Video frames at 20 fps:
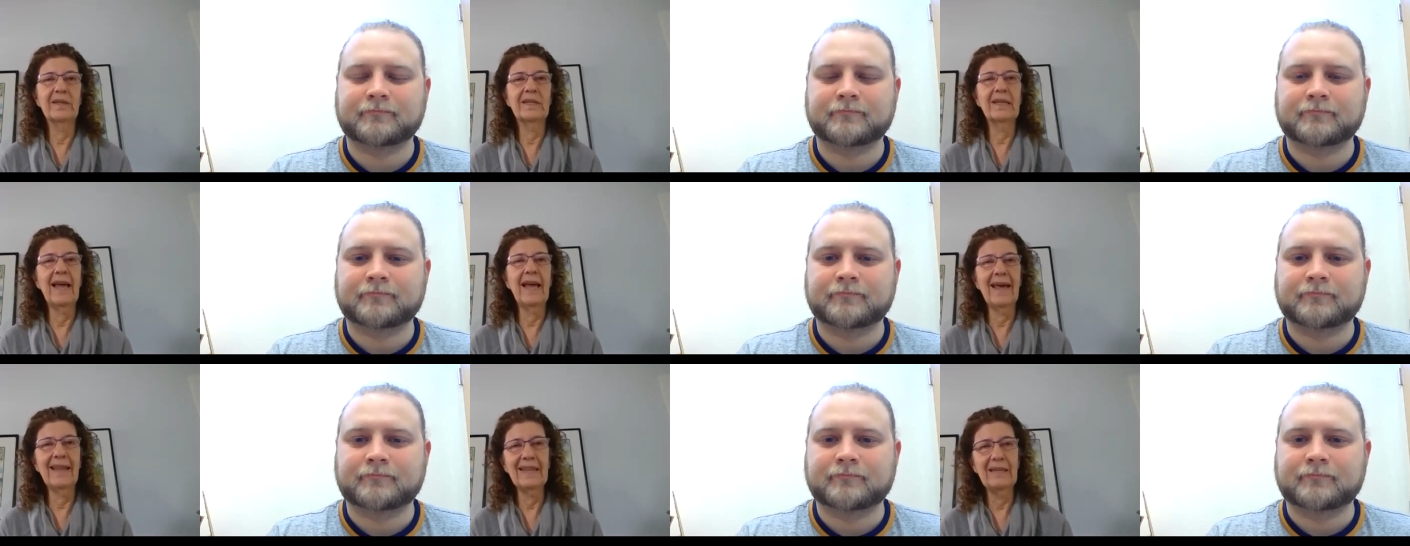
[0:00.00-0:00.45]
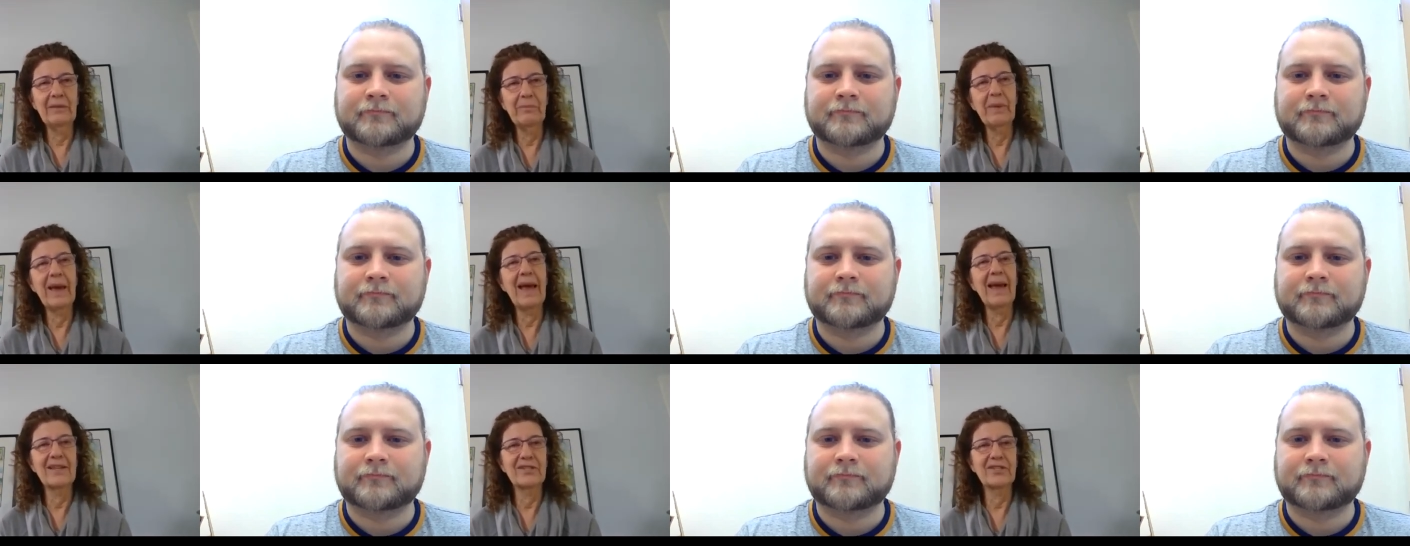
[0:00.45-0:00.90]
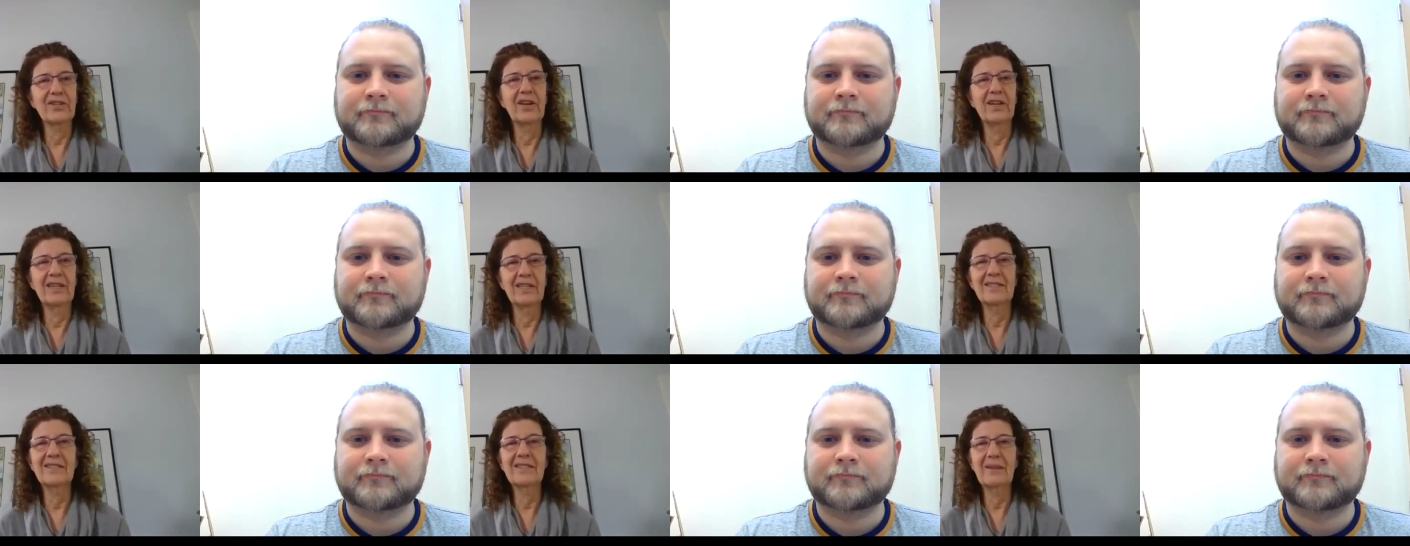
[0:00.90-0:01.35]
Speaker 1: gladly pass
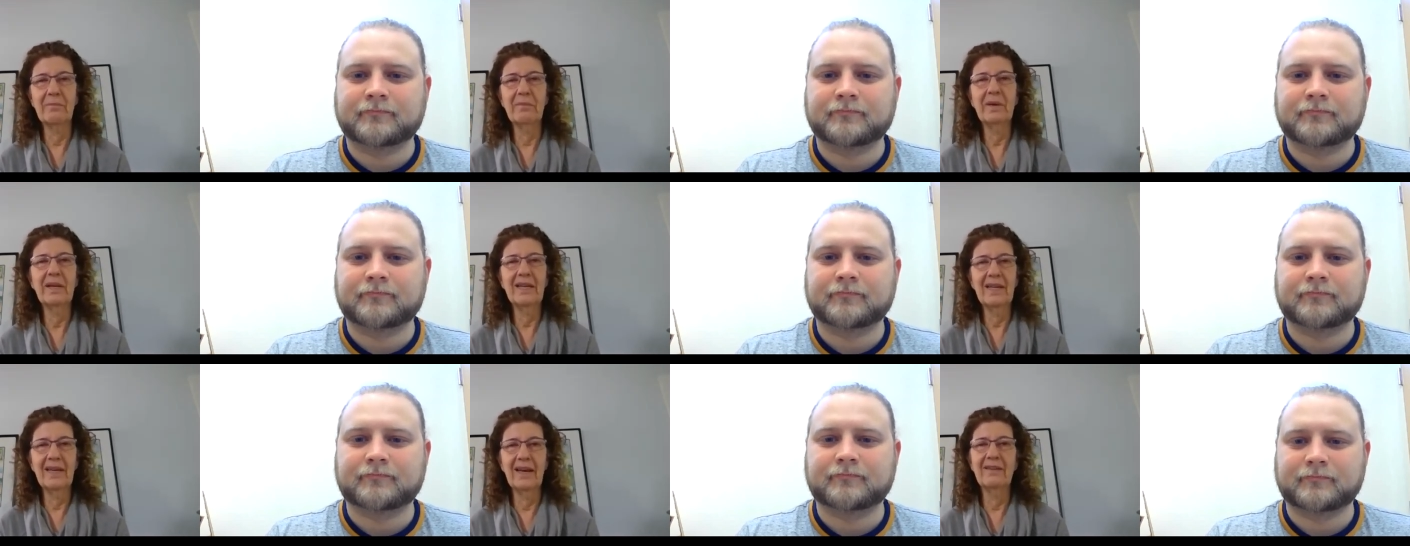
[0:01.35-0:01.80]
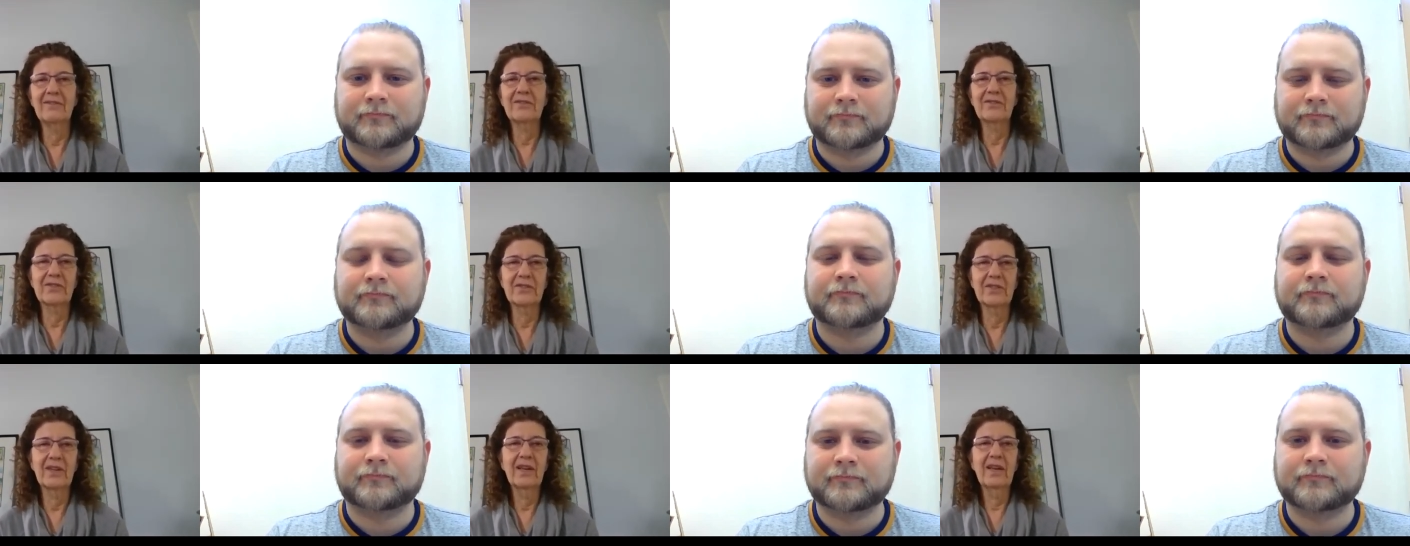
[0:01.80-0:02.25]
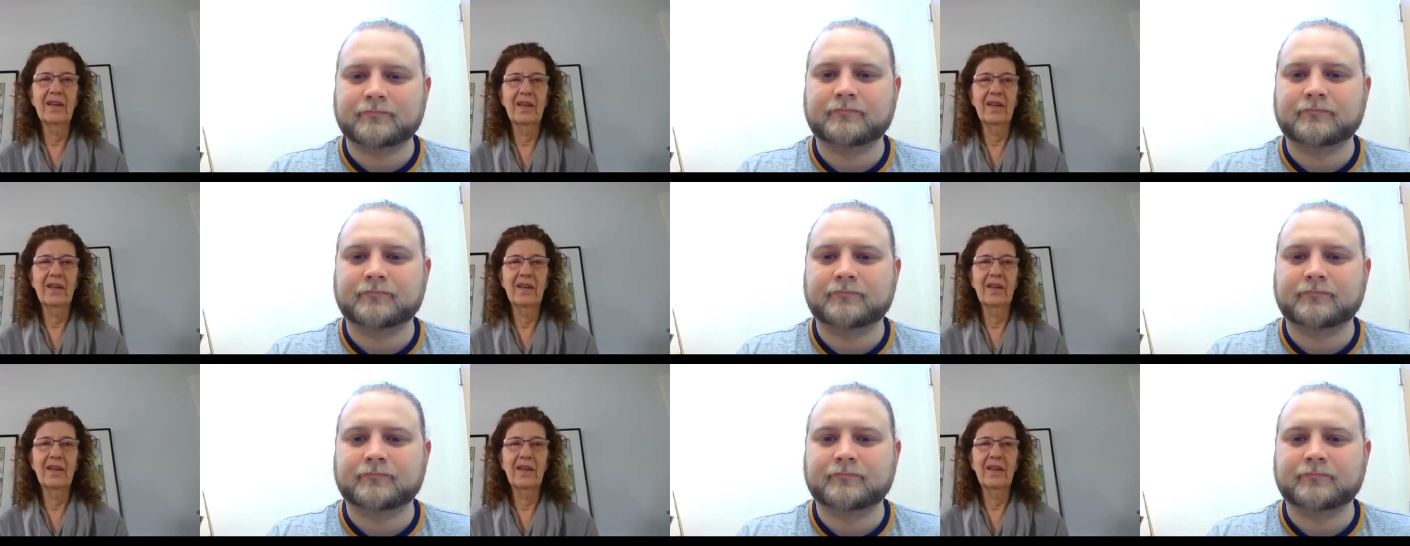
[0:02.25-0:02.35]
on to somebody else,